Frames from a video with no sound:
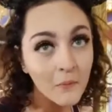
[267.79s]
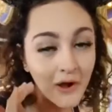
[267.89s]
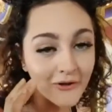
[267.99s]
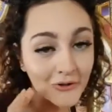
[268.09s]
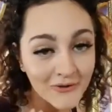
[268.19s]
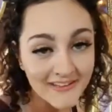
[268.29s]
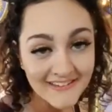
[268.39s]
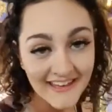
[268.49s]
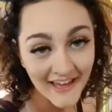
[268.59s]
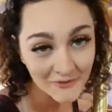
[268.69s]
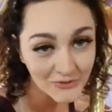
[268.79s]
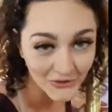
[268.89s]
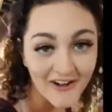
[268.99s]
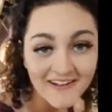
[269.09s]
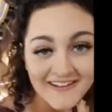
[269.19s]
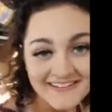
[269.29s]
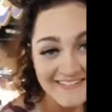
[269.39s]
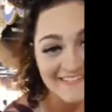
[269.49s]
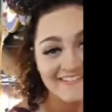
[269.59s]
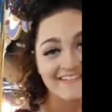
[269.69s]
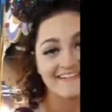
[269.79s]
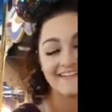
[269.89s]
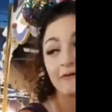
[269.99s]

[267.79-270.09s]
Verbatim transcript: where you can get drunk. I didn't know that.